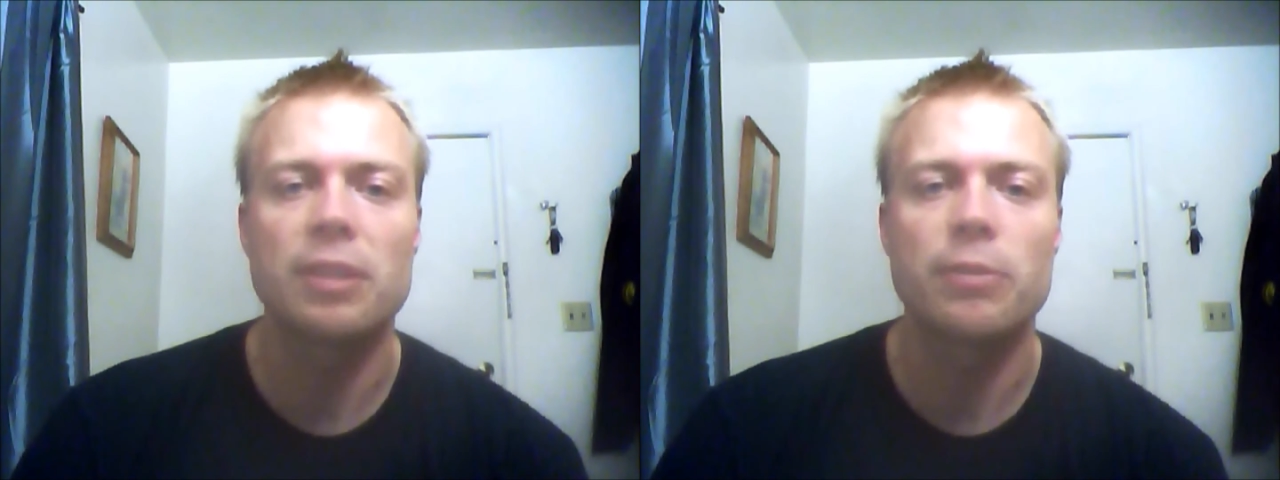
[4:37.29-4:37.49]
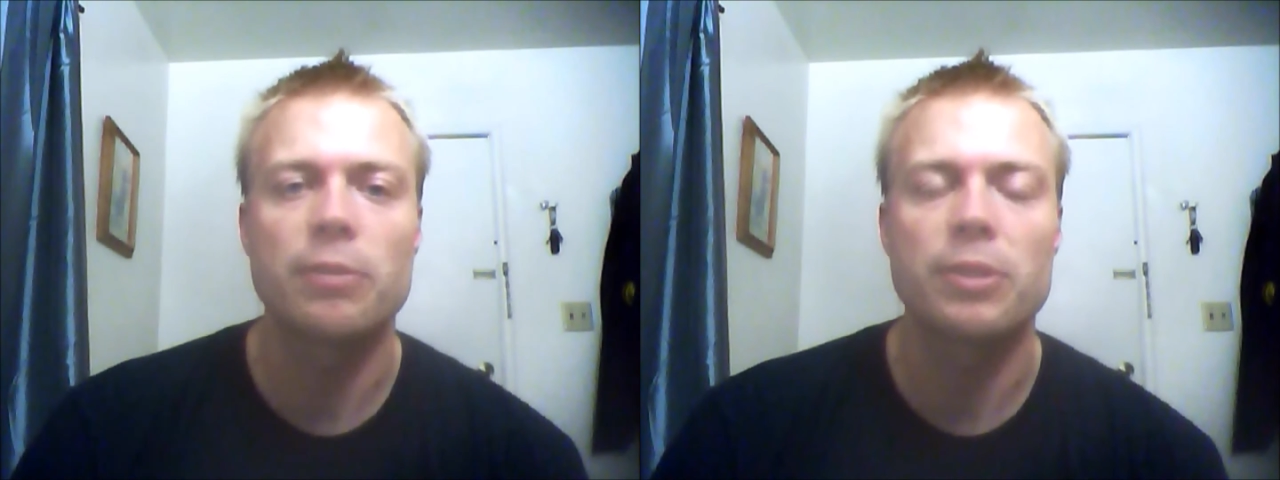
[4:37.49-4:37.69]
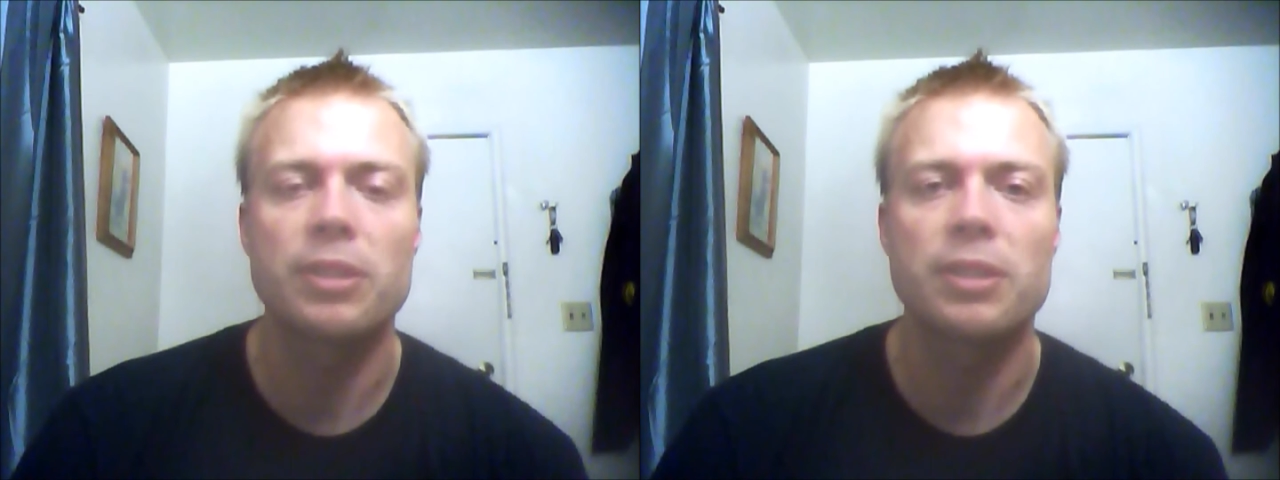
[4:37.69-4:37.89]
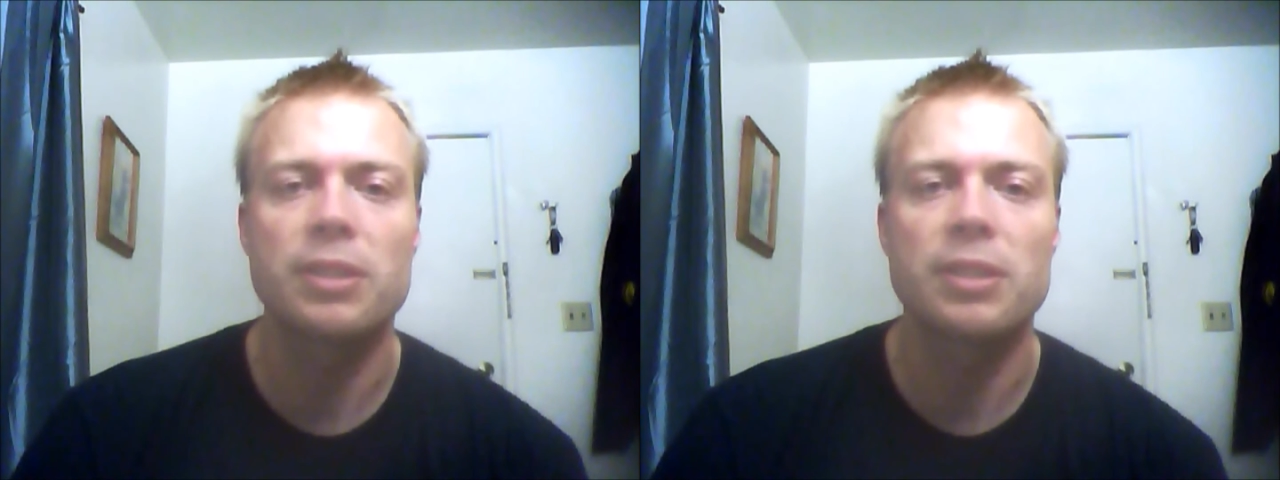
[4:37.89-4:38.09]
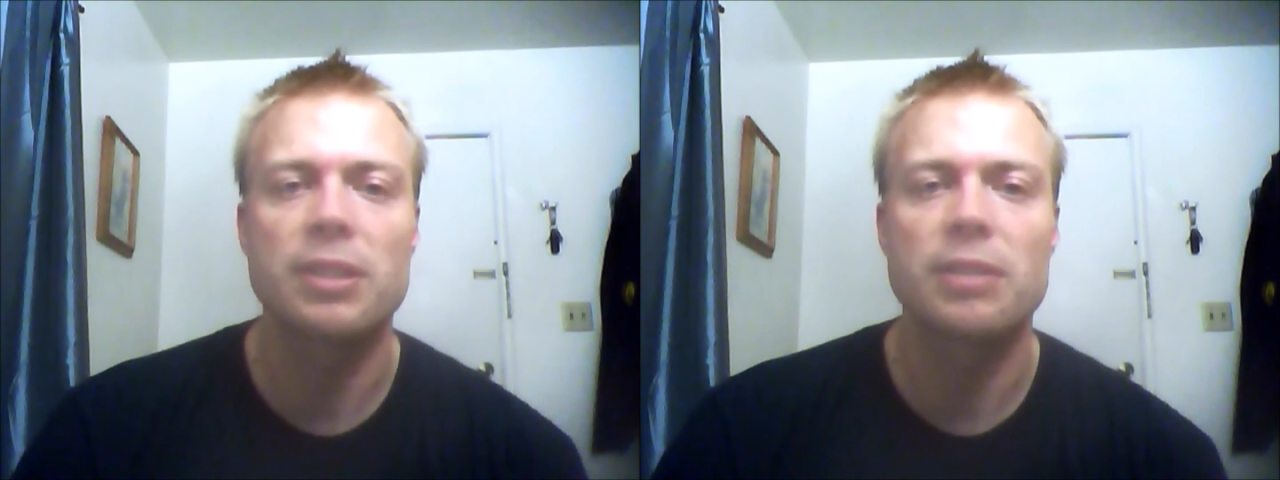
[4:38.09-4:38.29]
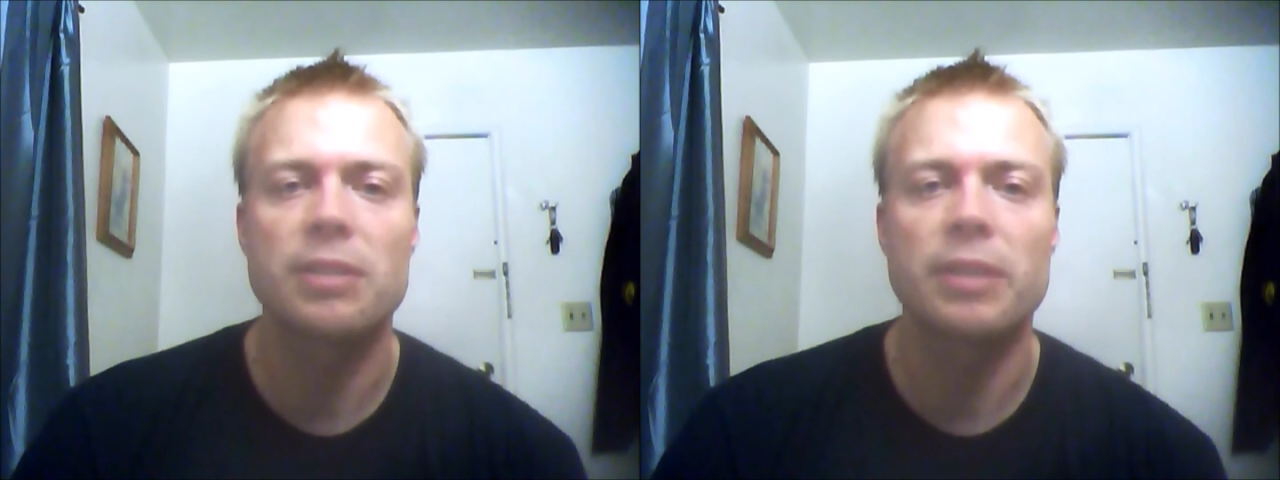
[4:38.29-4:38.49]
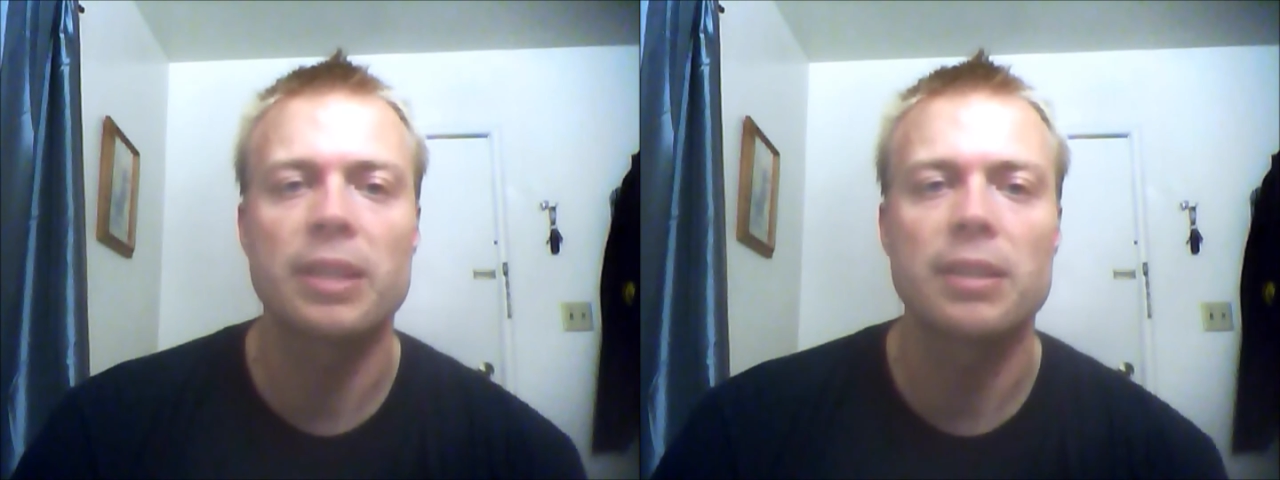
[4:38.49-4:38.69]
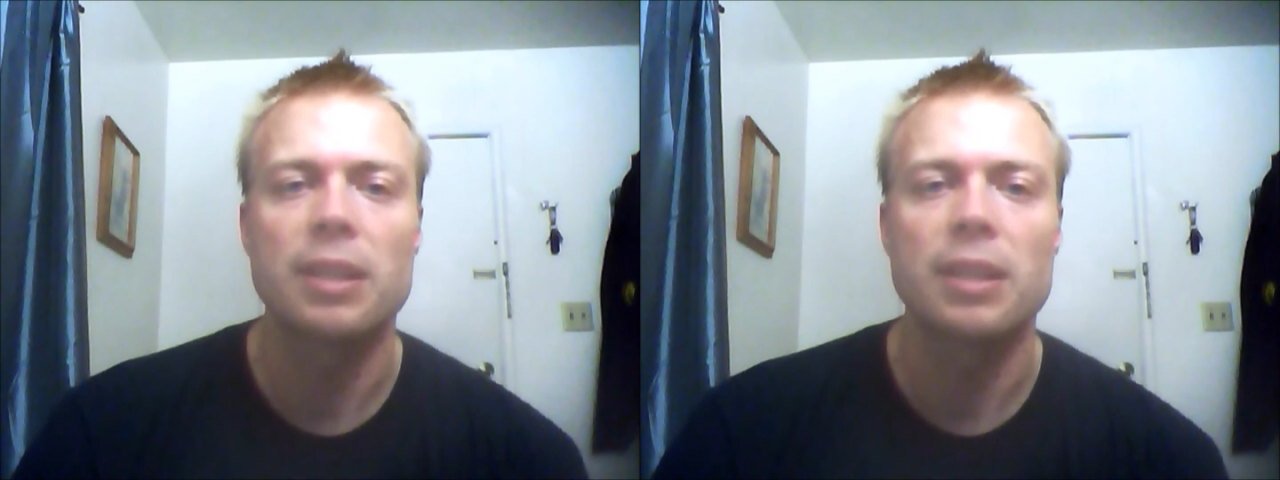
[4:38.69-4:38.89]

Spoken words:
like 4 sets of 6 or 8.